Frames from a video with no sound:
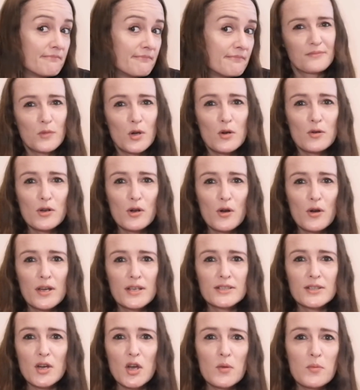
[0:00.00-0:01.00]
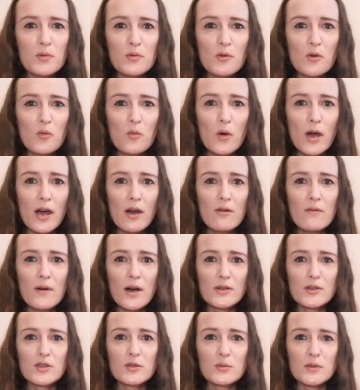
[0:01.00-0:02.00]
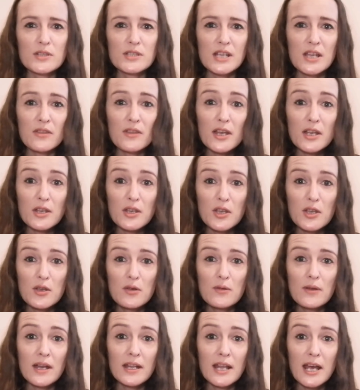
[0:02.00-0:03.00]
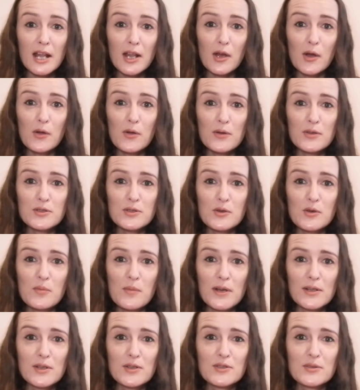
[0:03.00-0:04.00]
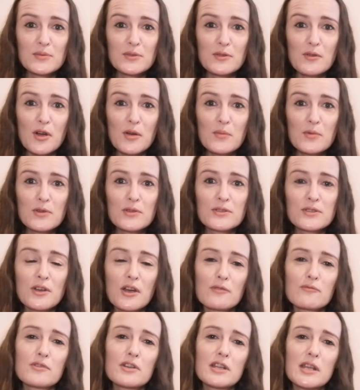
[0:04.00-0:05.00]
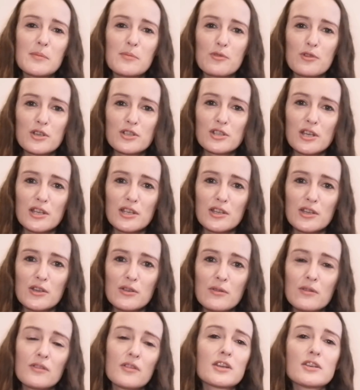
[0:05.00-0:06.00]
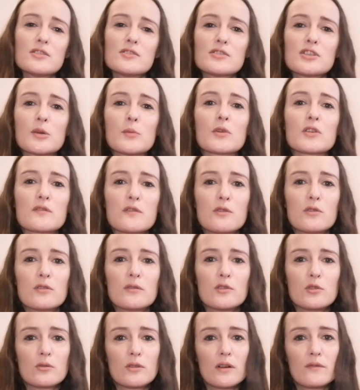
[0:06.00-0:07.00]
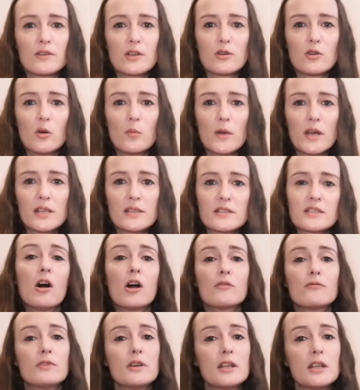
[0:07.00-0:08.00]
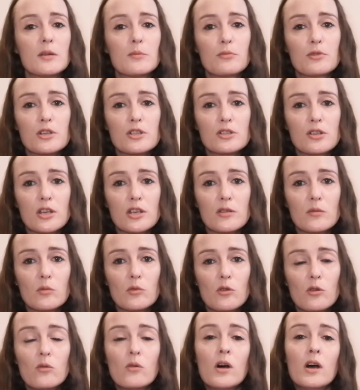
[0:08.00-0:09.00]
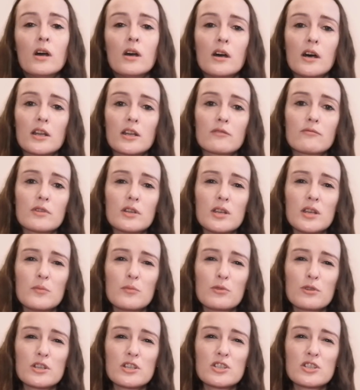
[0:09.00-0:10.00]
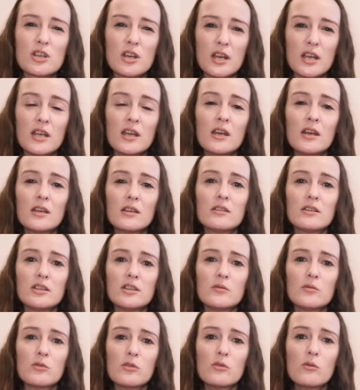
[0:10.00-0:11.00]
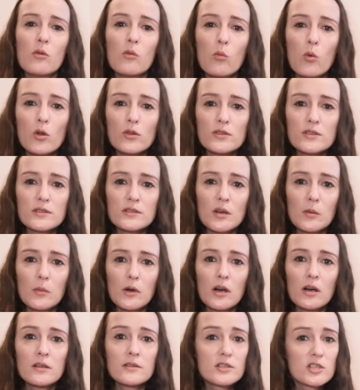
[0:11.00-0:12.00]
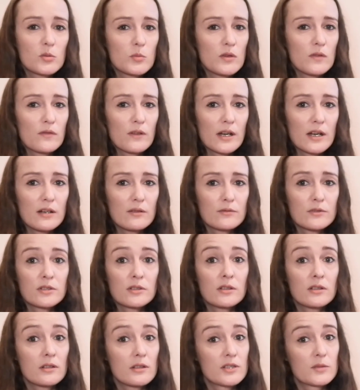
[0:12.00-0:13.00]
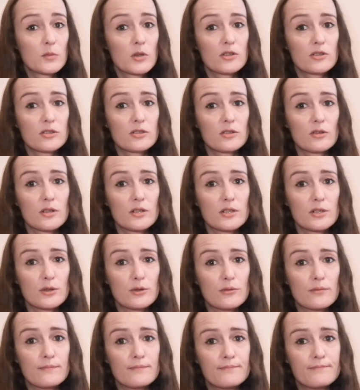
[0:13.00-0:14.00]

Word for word: Well guys, I hope you're all well. I just want to say thank you and hello to all my new subscribers. I really appreciate you. Thank you so much for all of your lovely comments. I really appreciate you all and I really appreciate that you all want summer to be found as much as I do.